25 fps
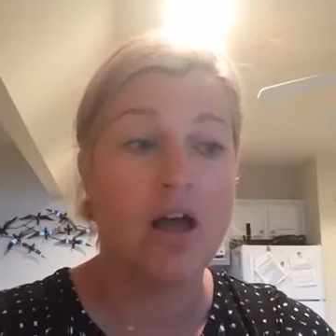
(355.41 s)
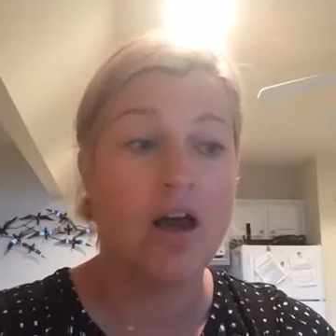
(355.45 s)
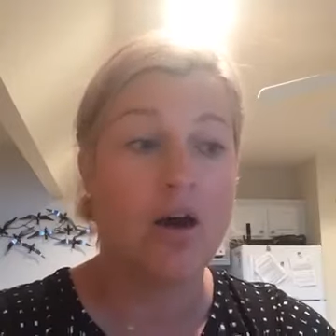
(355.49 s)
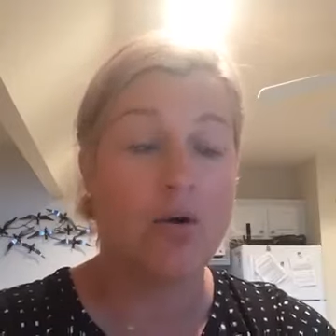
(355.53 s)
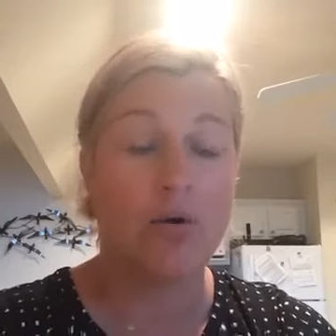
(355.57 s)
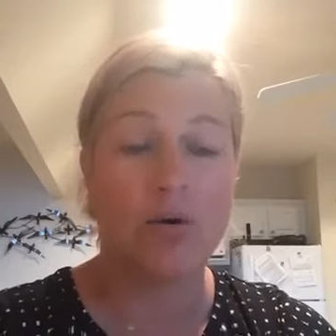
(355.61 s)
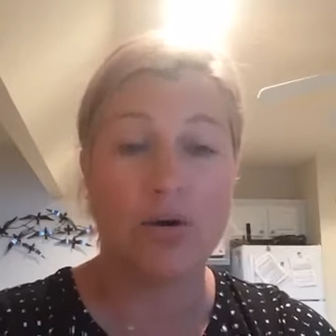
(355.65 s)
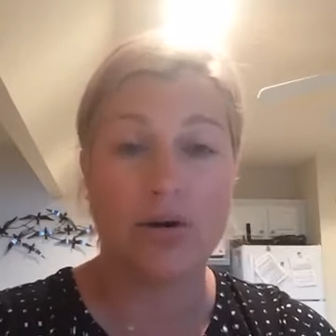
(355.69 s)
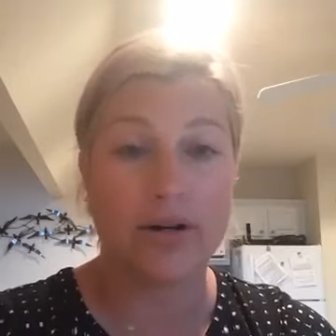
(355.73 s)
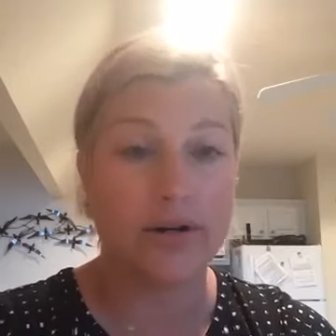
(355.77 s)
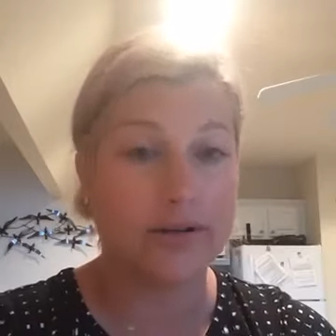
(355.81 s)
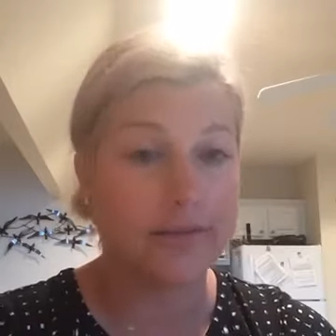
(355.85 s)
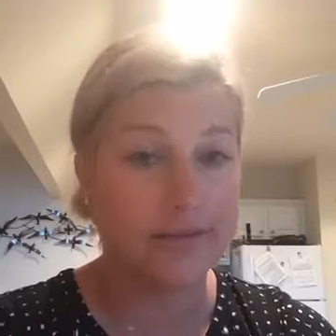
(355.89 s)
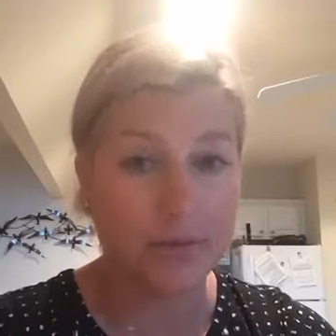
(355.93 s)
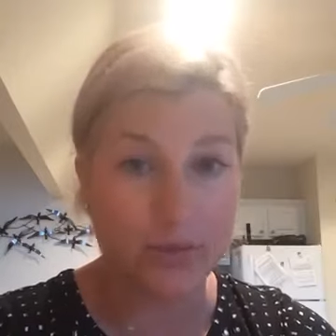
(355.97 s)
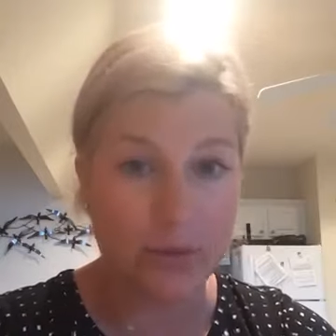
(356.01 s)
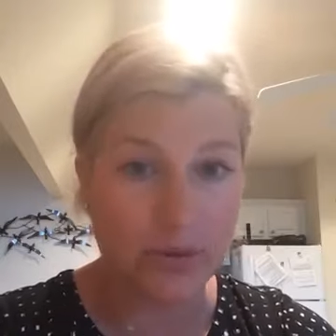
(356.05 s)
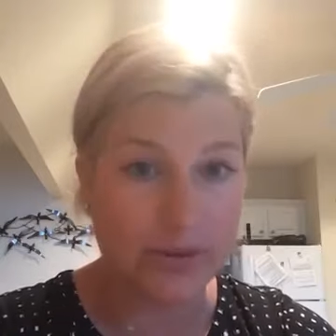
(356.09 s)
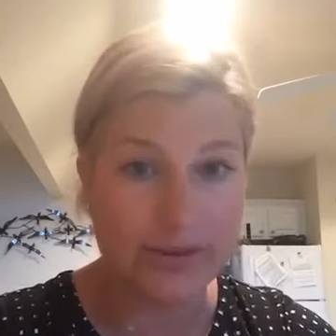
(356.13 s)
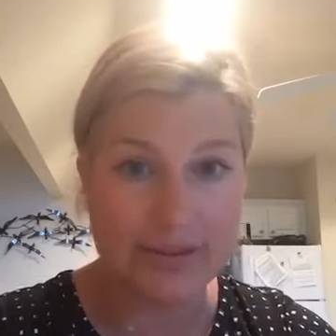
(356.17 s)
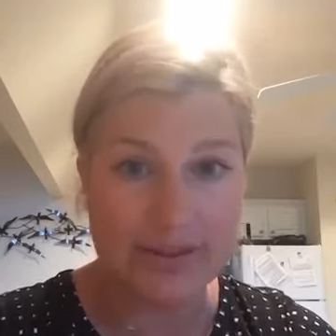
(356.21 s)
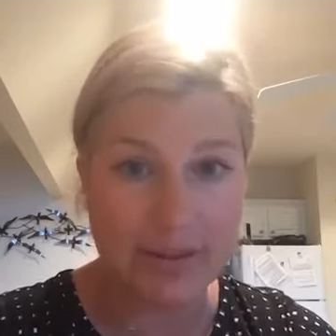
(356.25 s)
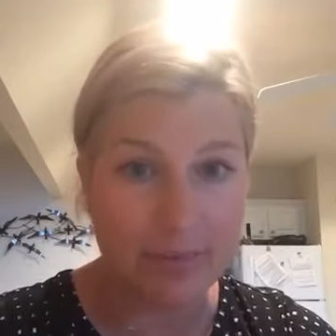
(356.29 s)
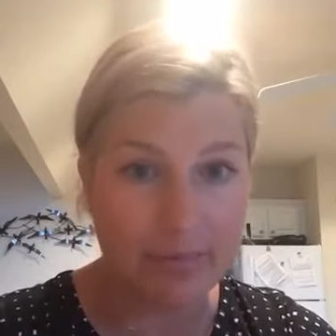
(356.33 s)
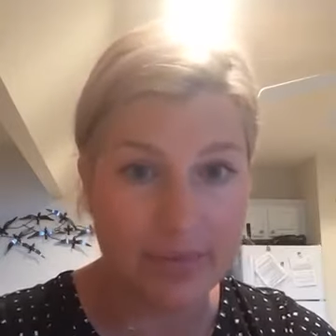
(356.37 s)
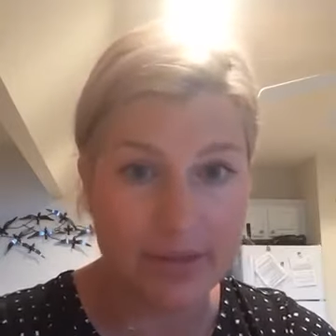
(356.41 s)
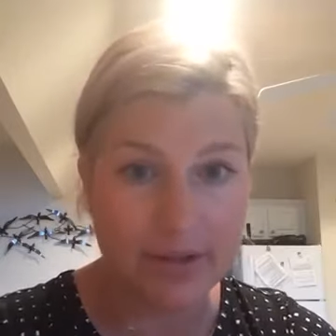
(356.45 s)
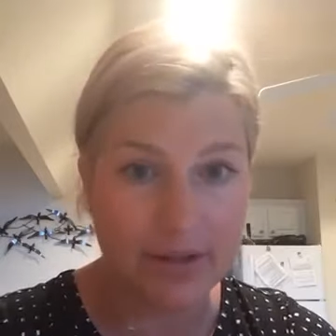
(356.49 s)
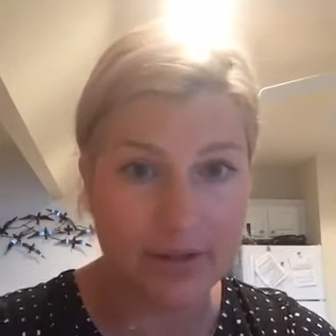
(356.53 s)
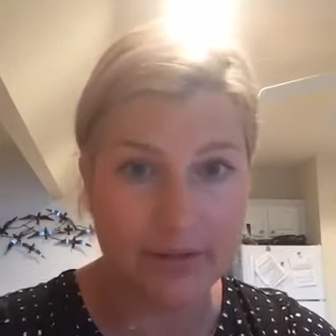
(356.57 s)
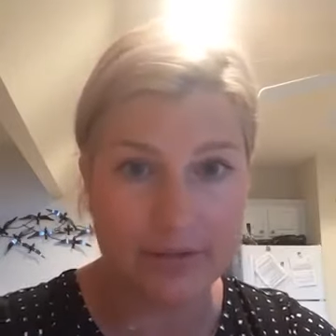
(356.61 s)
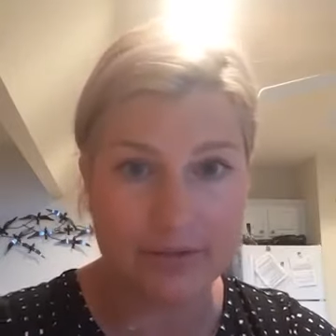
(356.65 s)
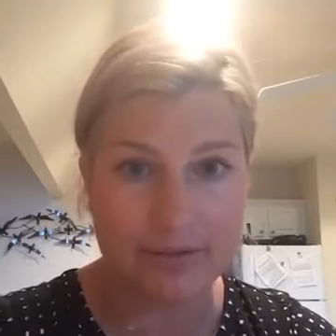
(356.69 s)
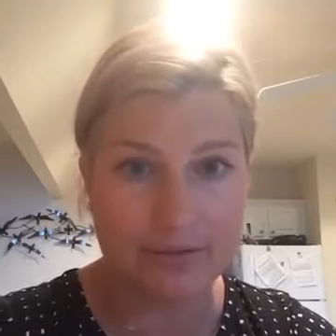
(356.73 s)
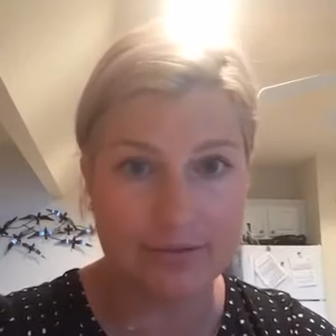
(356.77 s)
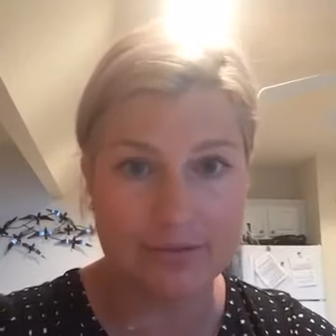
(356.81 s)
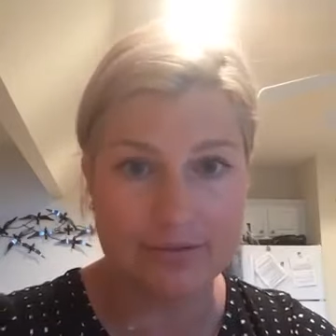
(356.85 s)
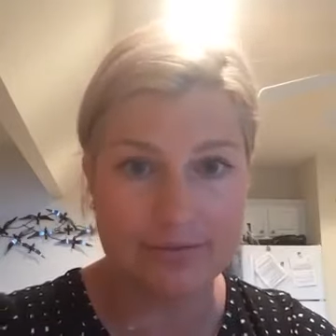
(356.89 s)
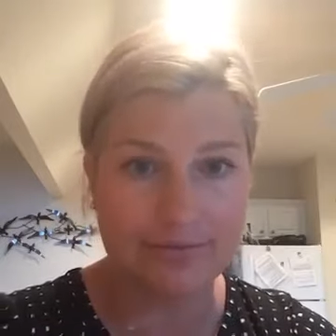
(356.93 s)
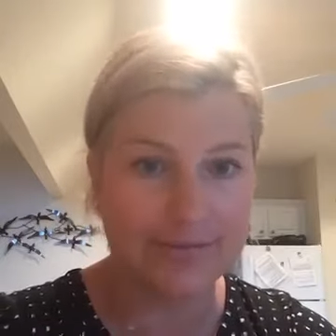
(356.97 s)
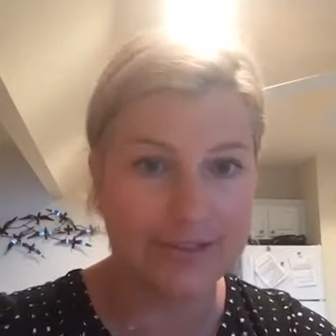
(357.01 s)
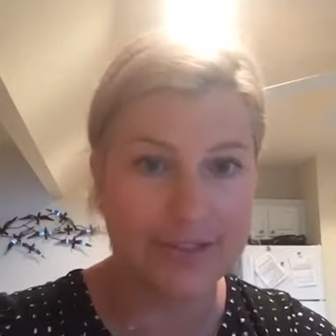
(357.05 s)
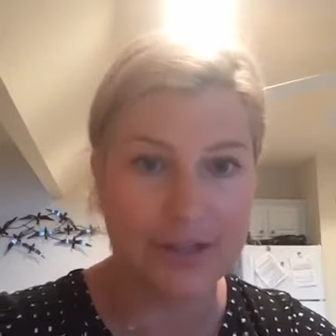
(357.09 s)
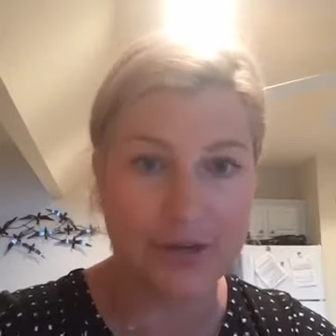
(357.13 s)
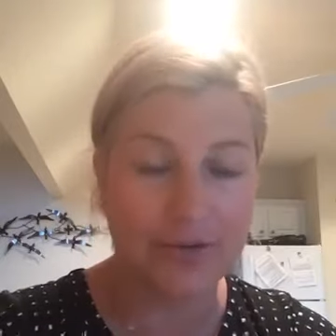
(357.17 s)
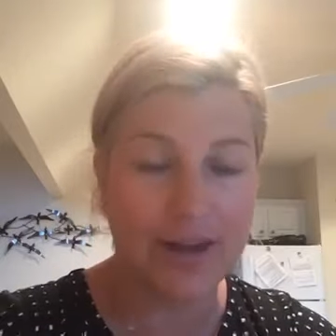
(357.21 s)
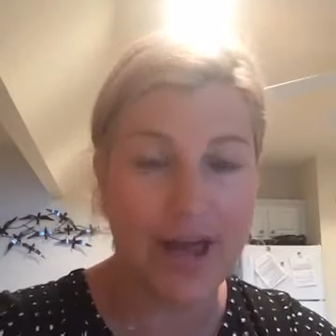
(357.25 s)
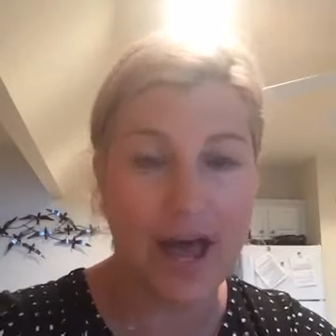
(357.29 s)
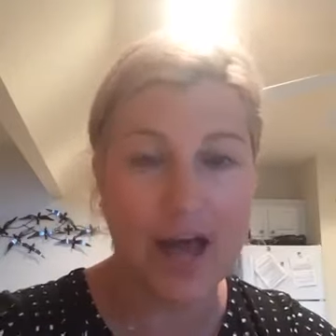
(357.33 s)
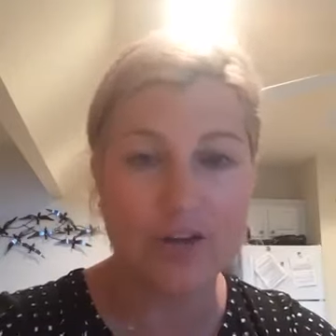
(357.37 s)
or something, you
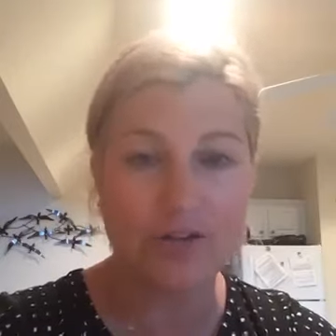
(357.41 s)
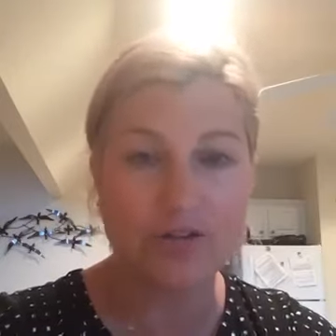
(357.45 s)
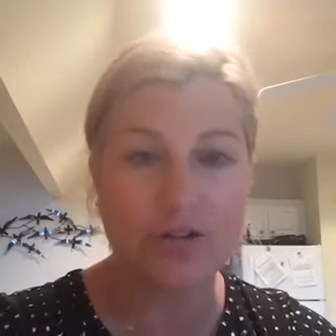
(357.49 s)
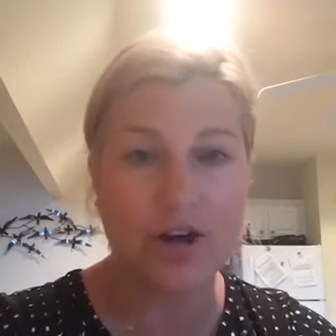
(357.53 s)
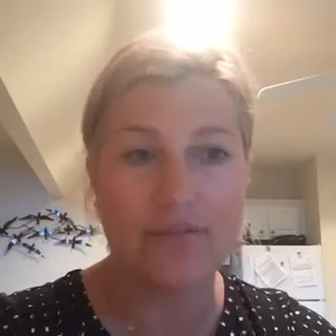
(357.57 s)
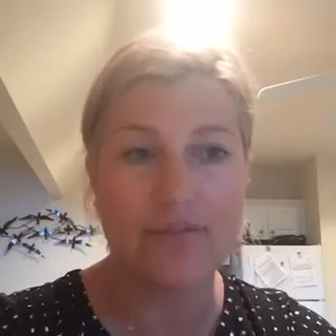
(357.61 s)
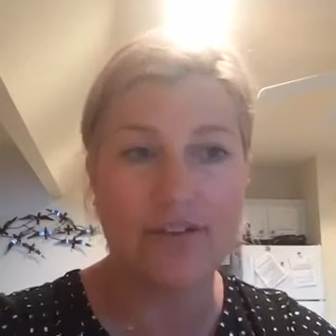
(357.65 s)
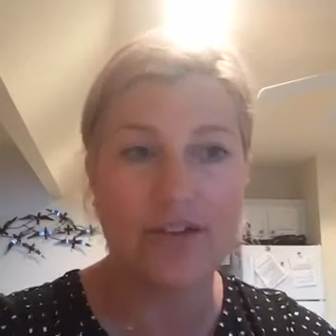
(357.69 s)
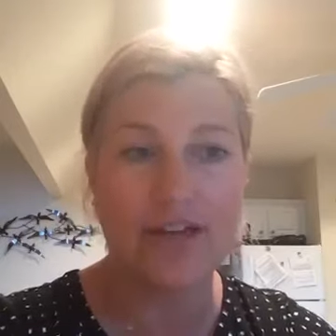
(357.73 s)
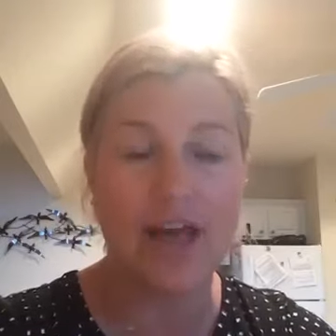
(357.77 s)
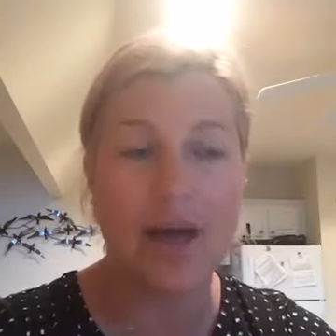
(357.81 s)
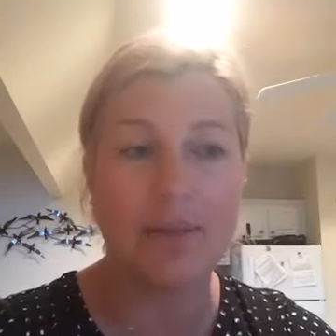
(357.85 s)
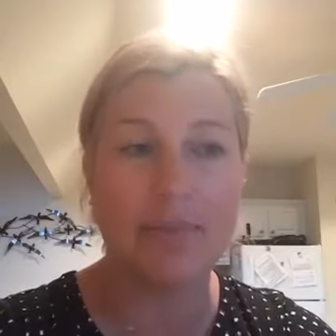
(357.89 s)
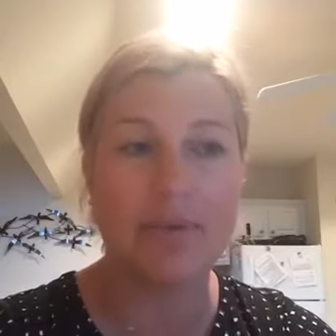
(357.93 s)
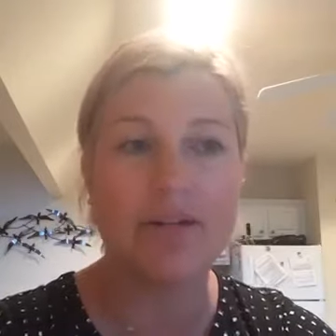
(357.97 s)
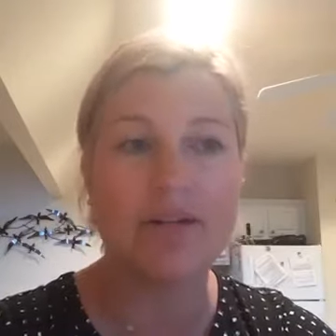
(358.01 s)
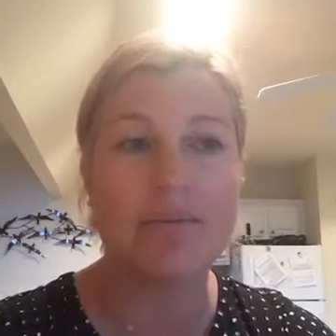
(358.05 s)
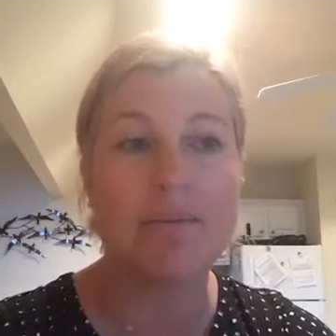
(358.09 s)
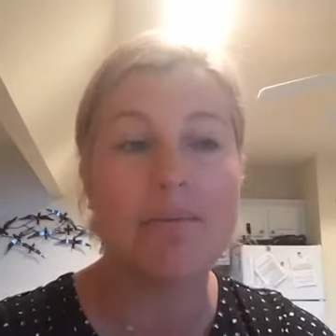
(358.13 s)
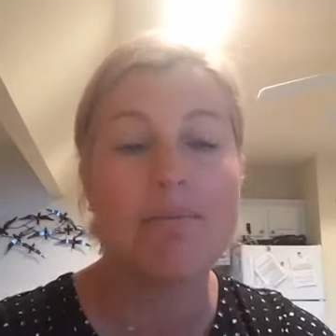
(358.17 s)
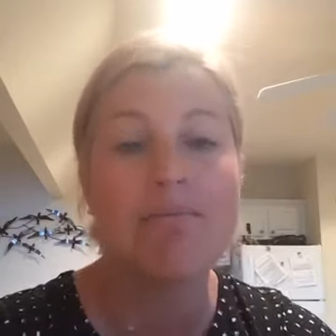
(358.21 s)
know, catastrophic happened,